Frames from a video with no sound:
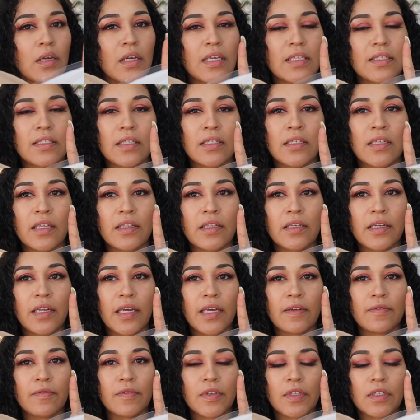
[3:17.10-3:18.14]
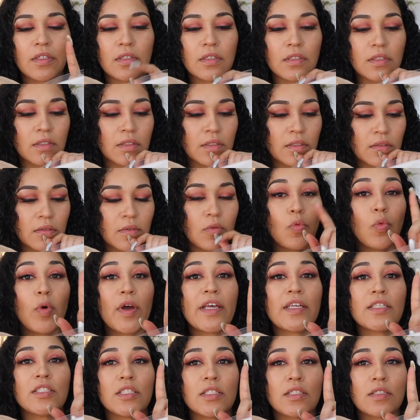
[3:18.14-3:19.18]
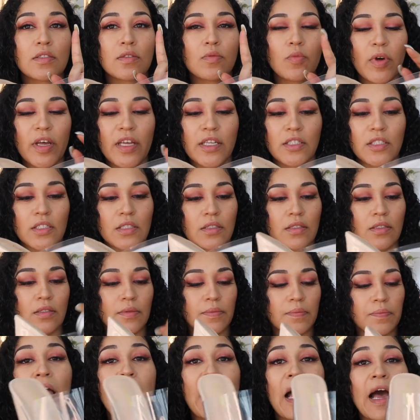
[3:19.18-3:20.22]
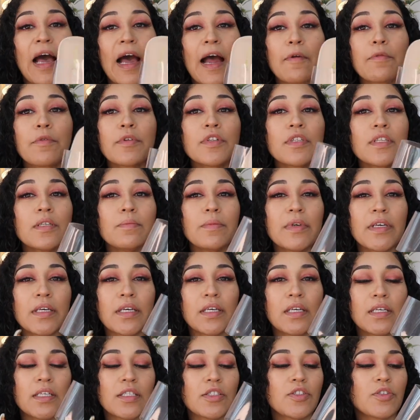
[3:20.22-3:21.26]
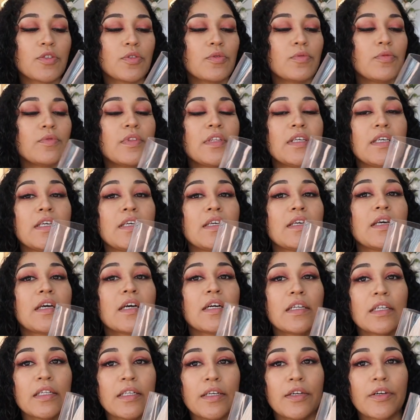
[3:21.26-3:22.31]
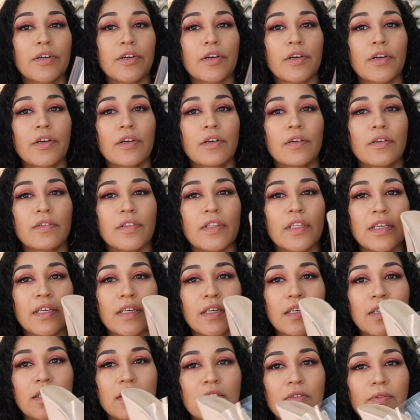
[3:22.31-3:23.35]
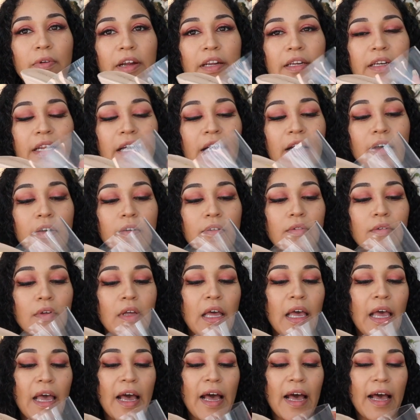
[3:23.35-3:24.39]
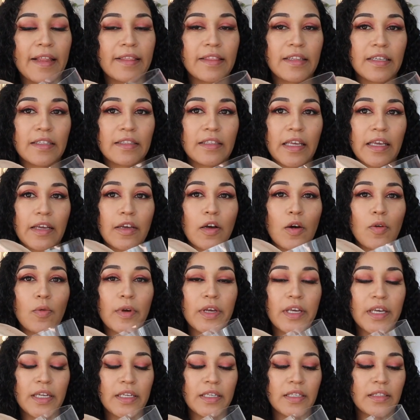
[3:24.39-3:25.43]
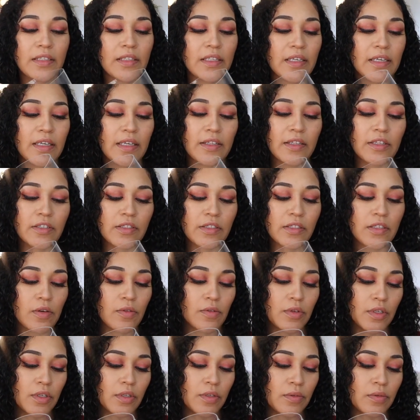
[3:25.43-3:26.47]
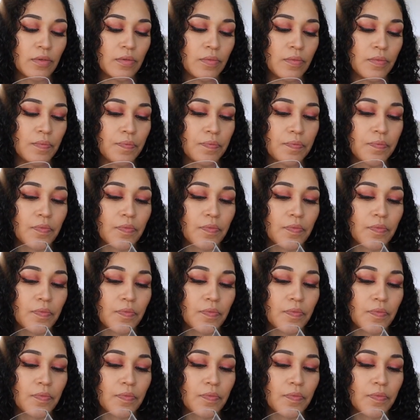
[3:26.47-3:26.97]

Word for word: It's another name for these. Wedges, wedges. I've really been into the clear things right now. I think they go with anything. They're so cute.